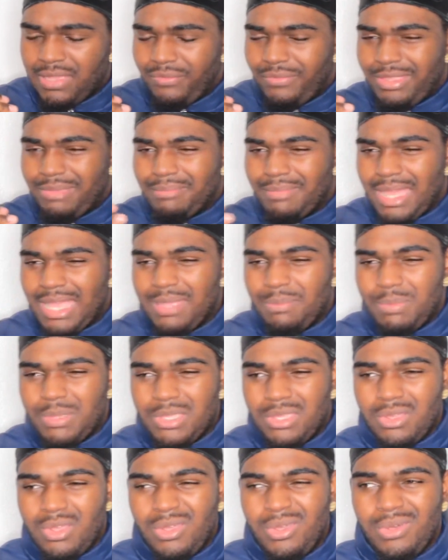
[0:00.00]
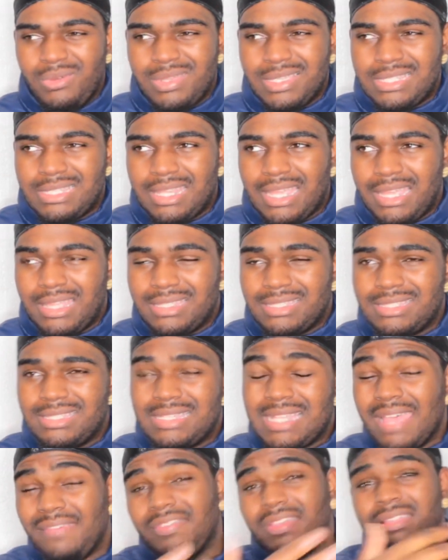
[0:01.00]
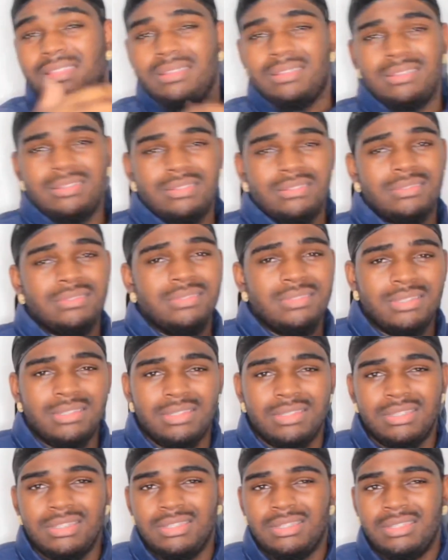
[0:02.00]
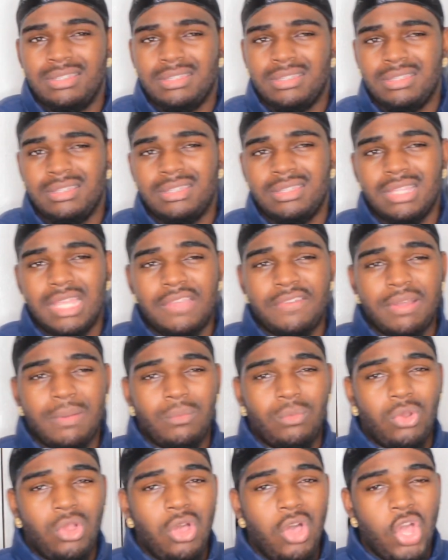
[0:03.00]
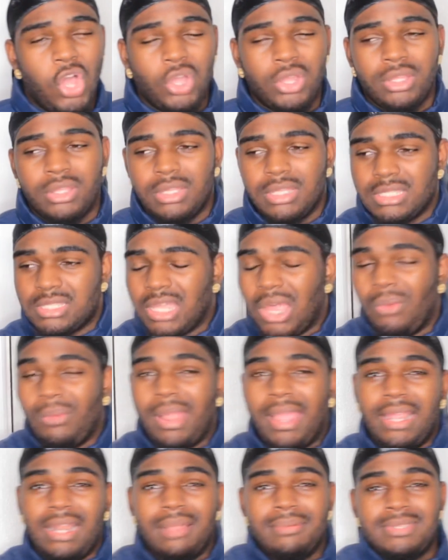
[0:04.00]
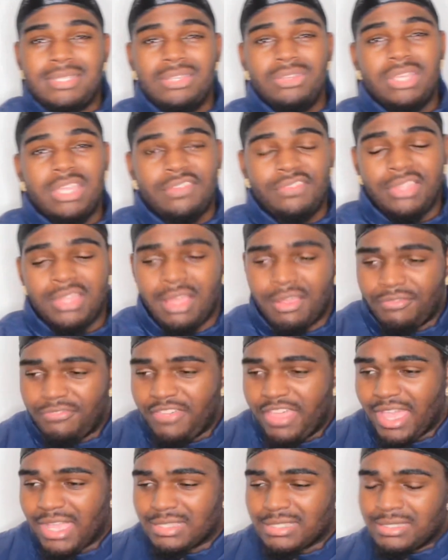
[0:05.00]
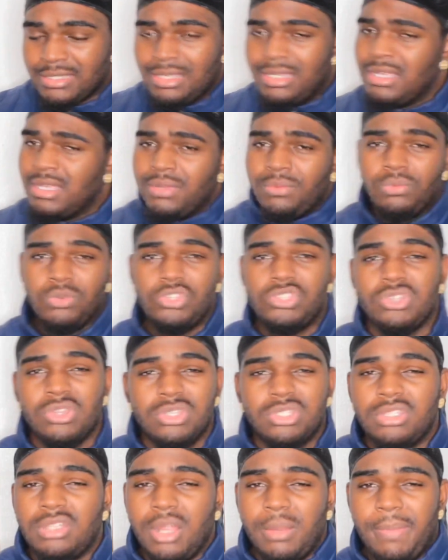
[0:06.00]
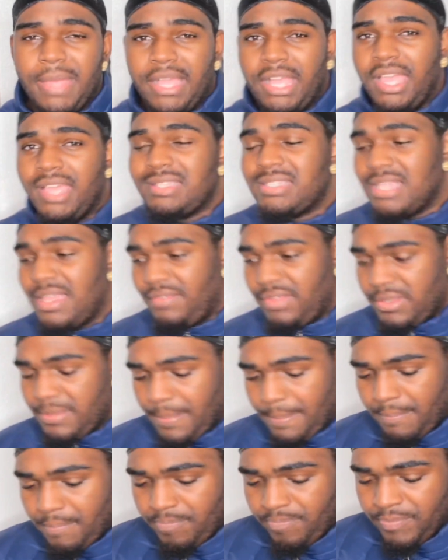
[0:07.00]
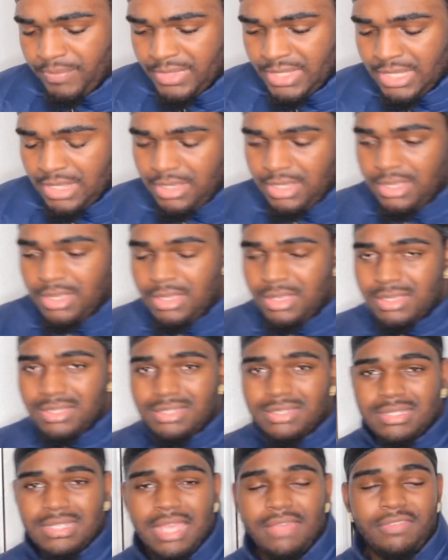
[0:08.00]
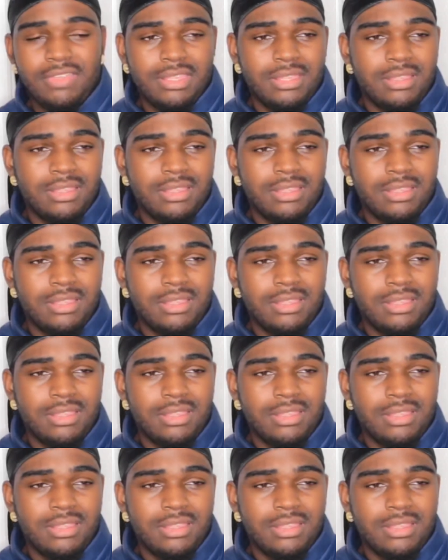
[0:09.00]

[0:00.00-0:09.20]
we might be on, what's that, 7. If I'm wrong, it's all right. I'm still giving y'all facts. We're just gonna start back at 7. 7.